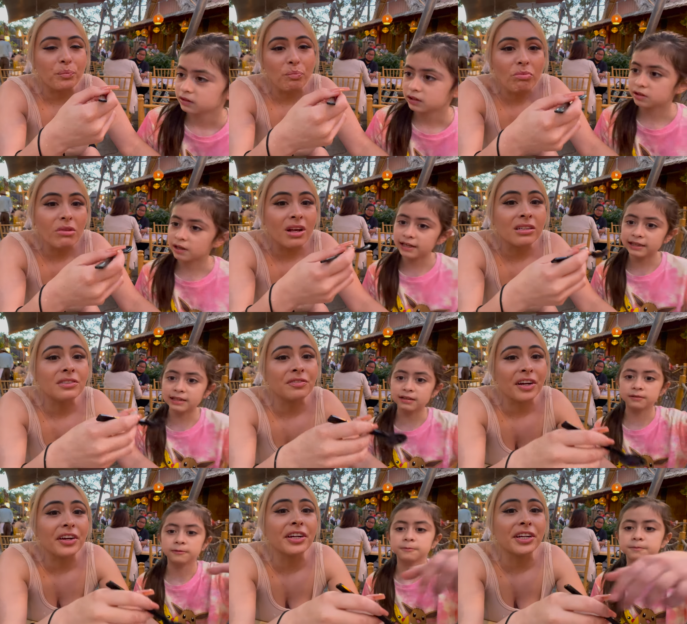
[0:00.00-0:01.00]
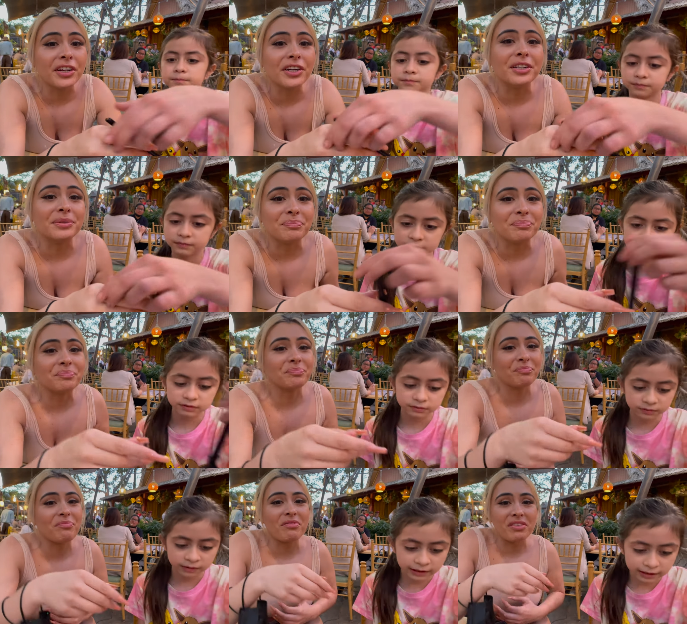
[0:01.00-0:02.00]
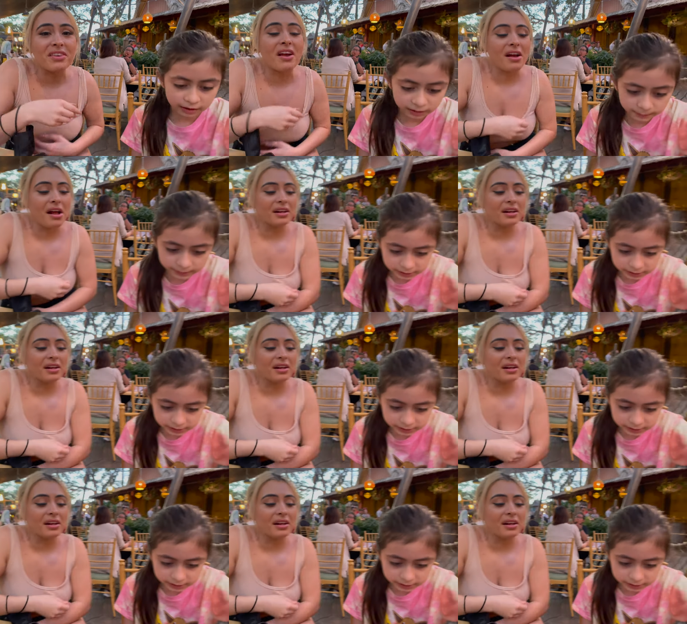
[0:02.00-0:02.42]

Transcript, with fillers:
Speaker 1: Is it good though? Very good. It's good? Wait, let me